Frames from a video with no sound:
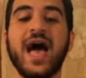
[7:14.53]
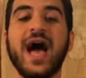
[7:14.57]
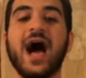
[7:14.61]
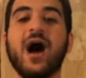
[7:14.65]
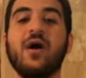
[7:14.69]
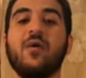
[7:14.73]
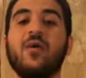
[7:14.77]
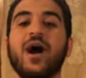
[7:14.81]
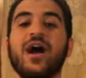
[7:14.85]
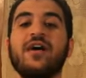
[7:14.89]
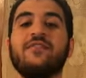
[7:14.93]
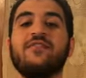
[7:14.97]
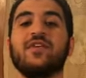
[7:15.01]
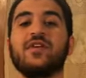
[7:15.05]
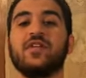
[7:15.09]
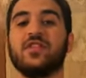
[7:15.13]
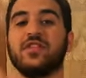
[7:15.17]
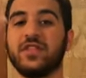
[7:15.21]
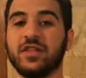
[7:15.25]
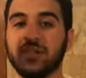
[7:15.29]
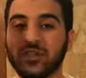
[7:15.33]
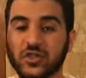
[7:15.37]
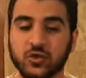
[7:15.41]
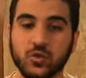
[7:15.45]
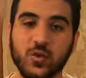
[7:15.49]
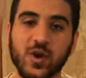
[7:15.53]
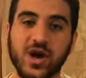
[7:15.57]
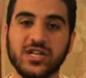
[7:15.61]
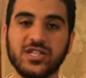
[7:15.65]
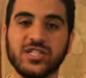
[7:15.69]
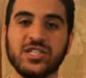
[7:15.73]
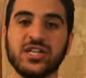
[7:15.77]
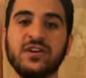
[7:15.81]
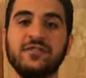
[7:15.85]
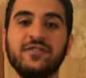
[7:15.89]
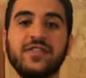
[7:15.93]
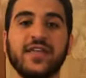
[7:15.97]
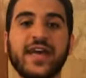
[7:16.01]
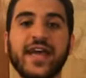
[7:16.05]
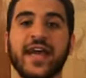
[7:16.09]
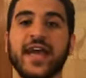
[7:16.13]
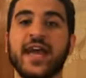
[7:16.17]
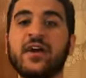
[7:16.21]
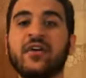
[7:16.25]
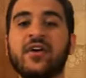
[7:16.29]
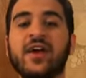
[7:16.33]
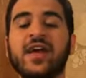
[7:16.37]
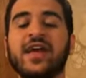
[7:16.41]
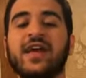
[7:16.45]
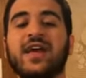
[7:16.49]
However, this washing of the
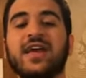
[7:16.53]
hair